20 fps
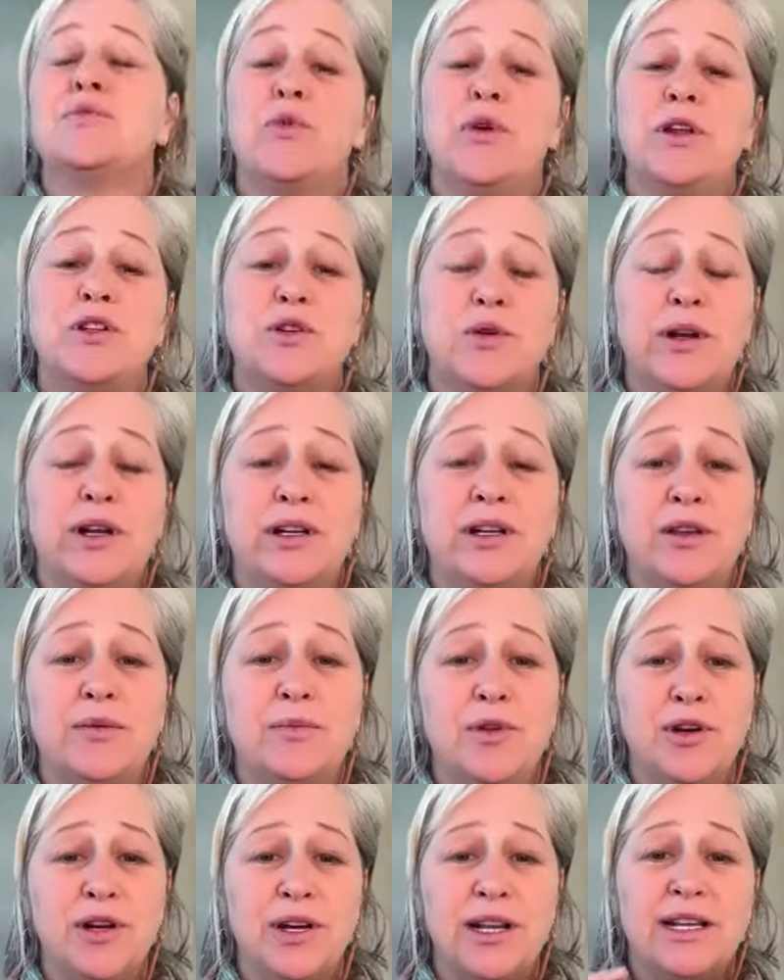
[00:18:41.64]
we do it in
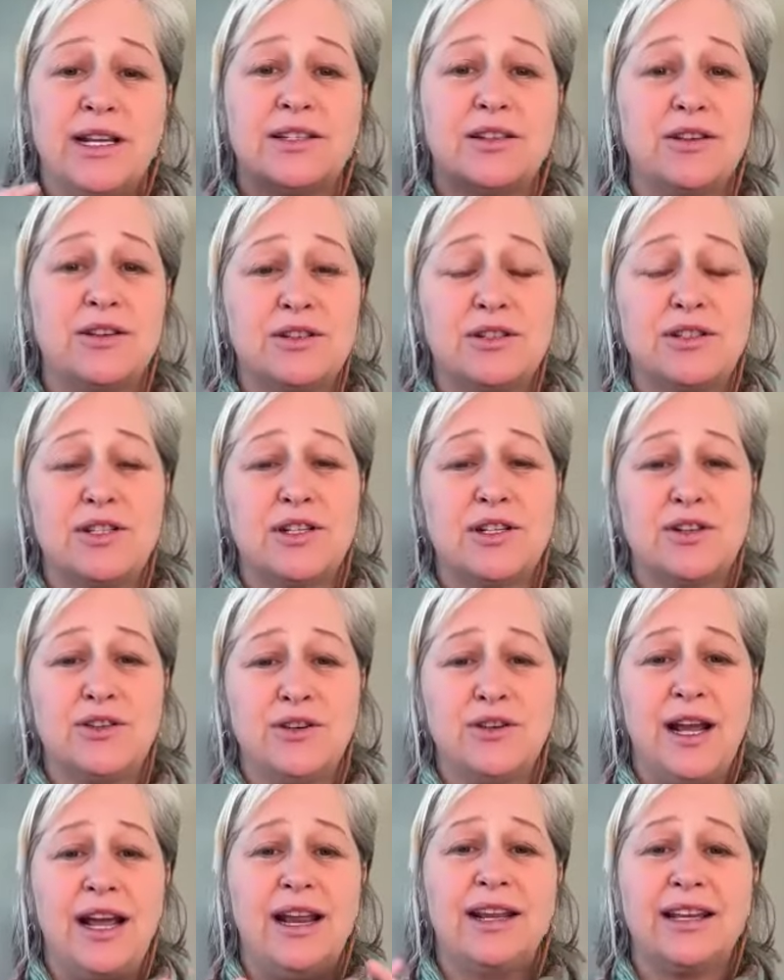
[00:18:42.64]
community, so to
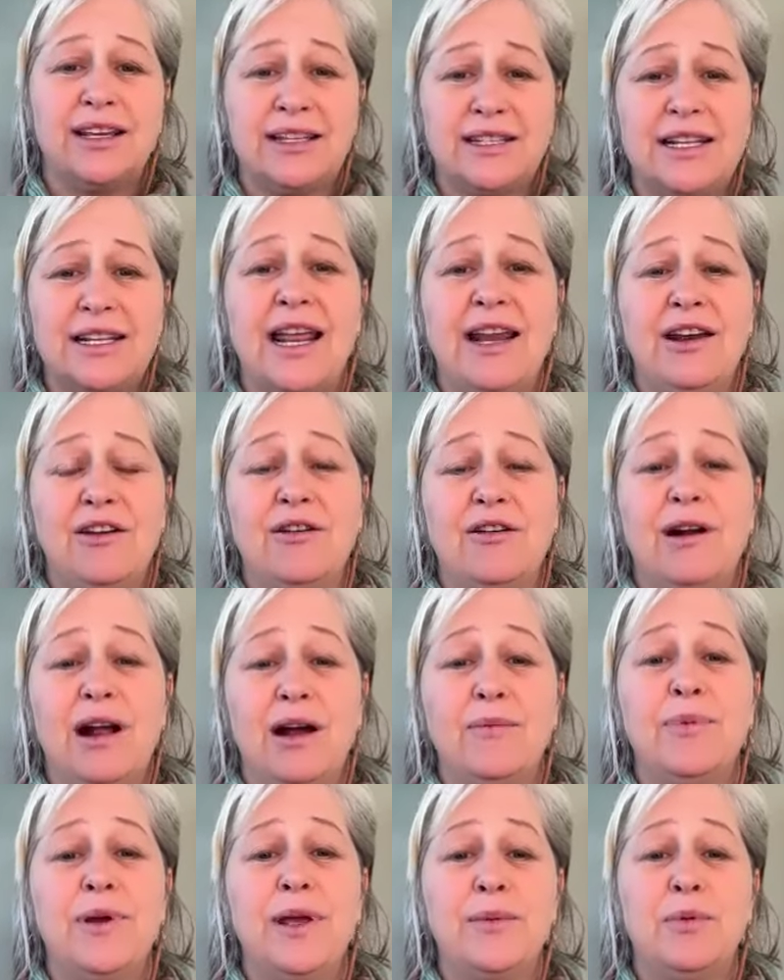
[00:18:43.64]
create a container
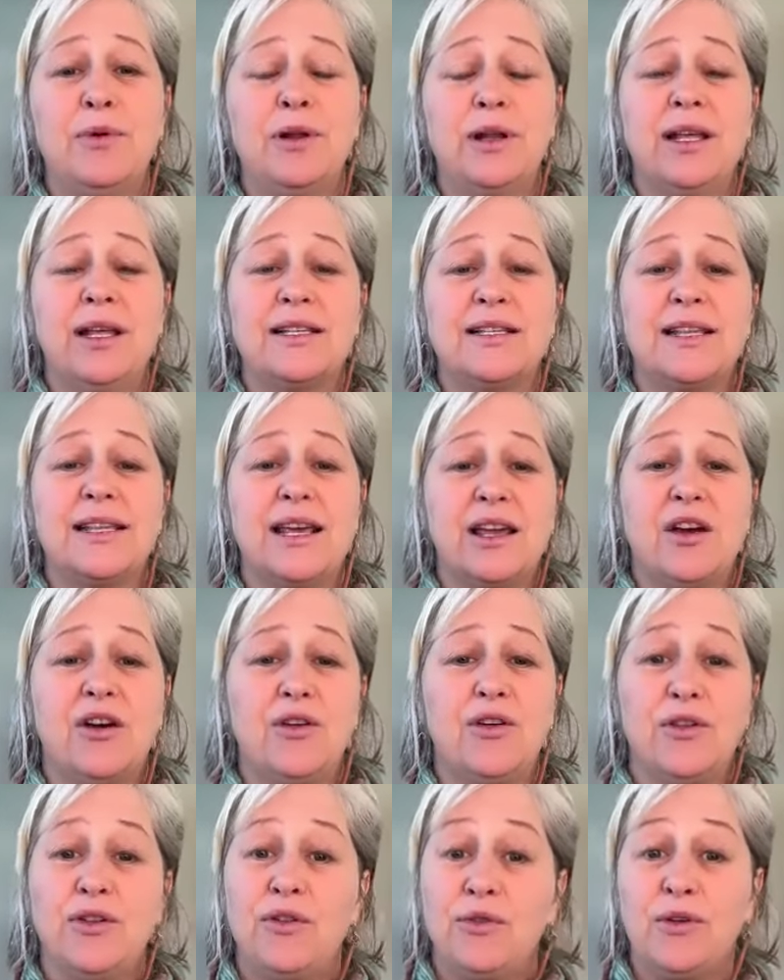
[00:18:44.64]
around people as they
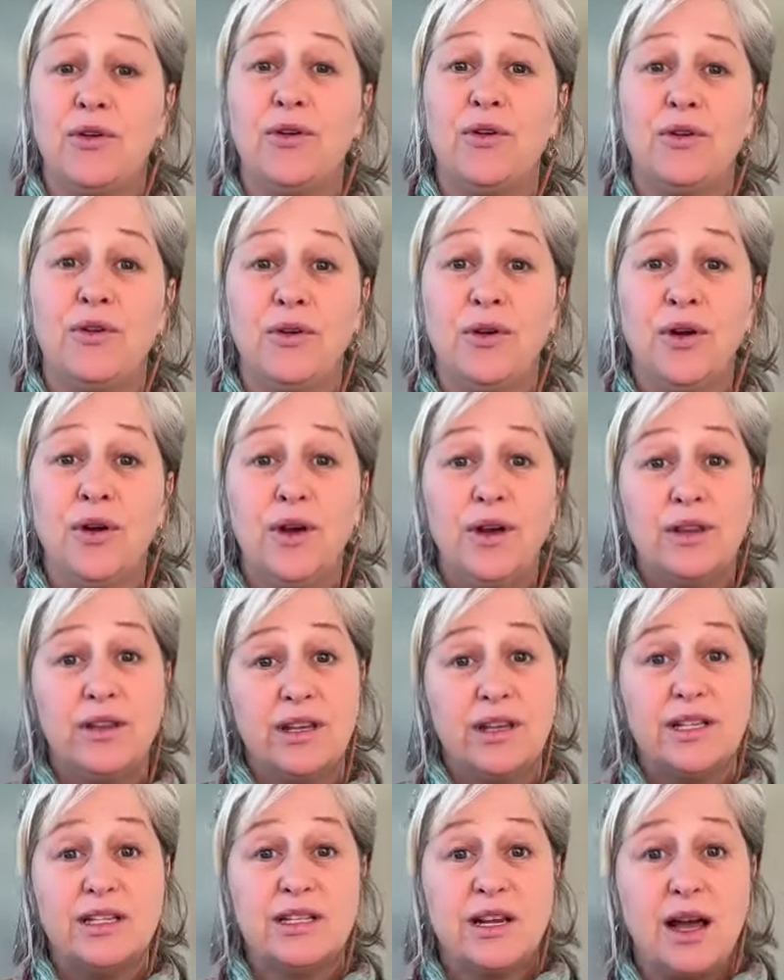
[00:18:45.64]
go through
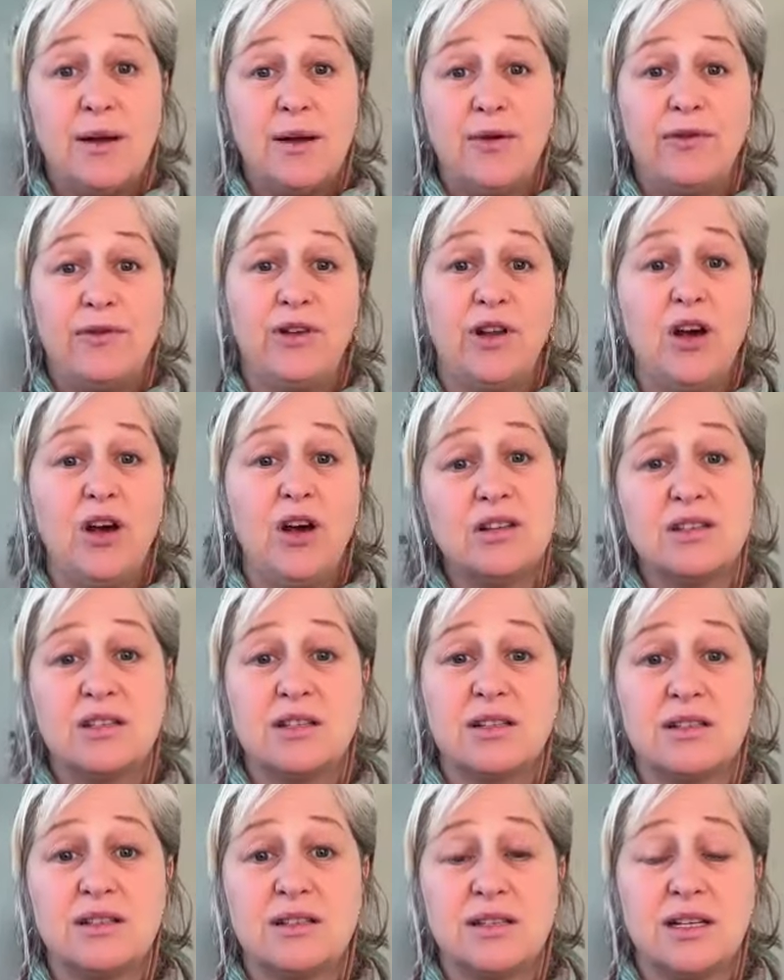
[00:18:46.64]
these type of
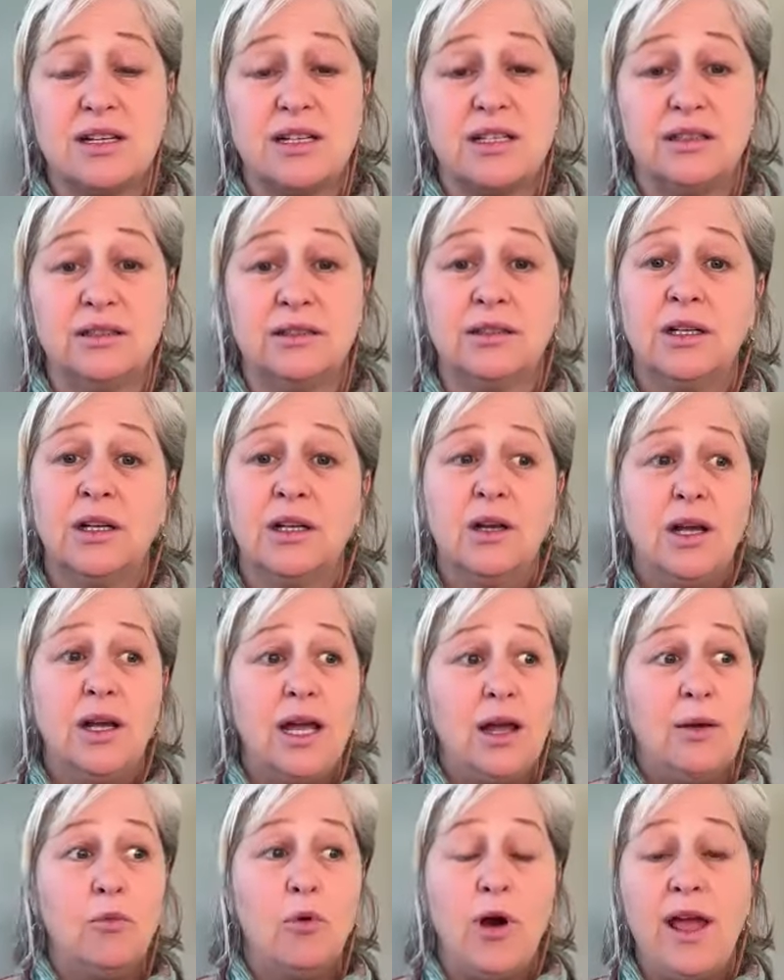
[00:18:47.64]
losses and
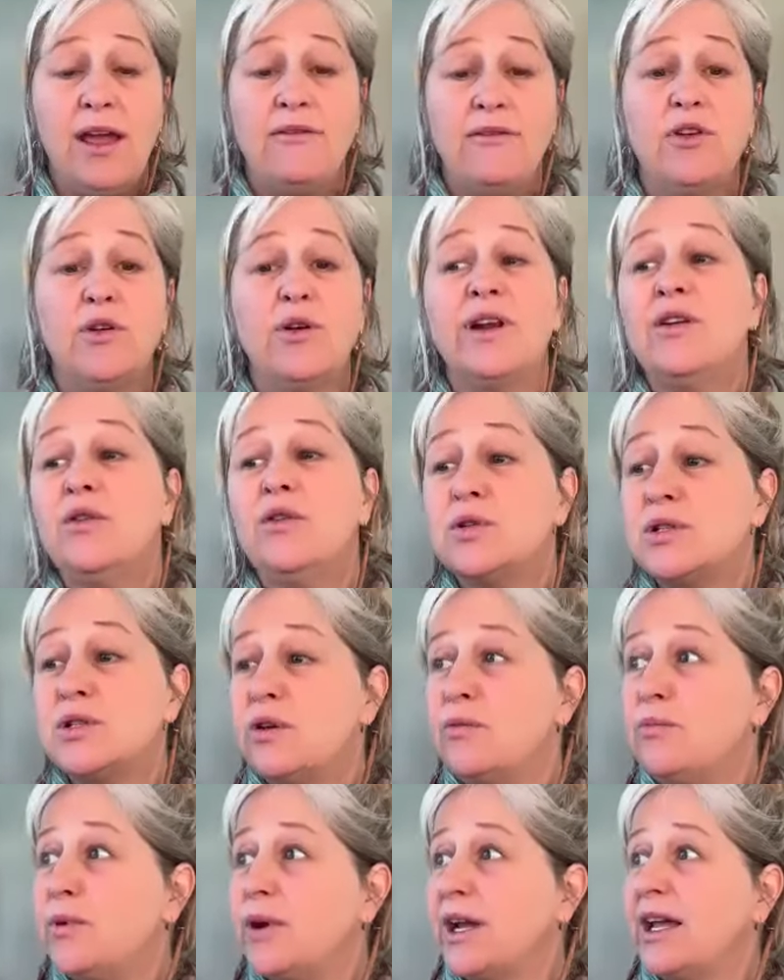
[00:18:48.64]
what have you, and
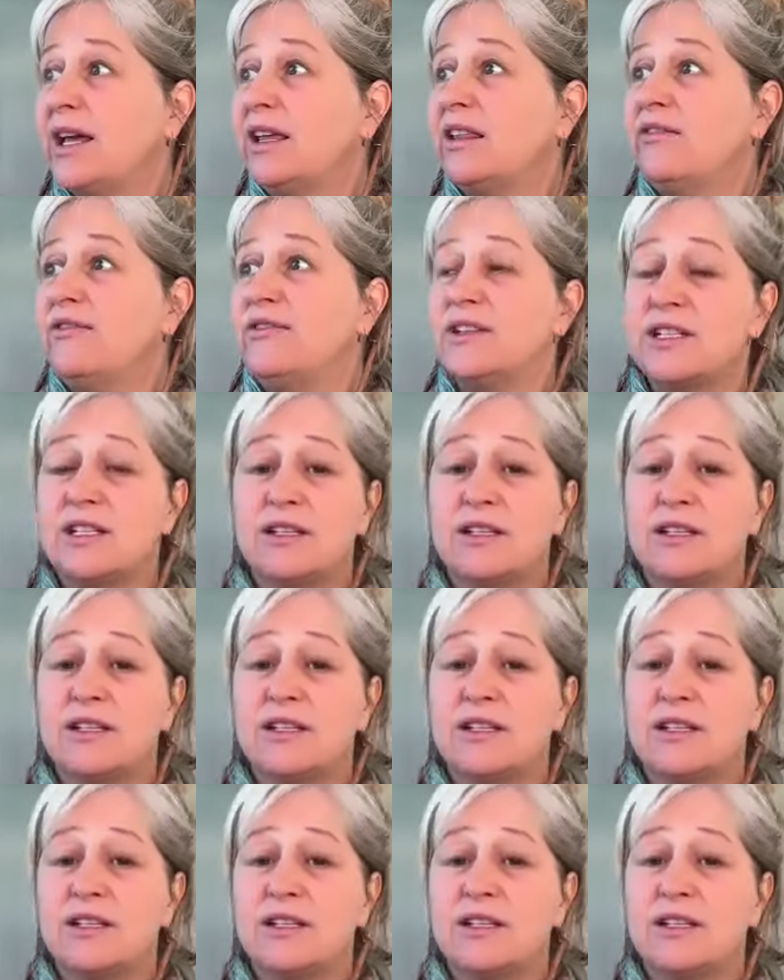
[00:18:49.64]
also bringing.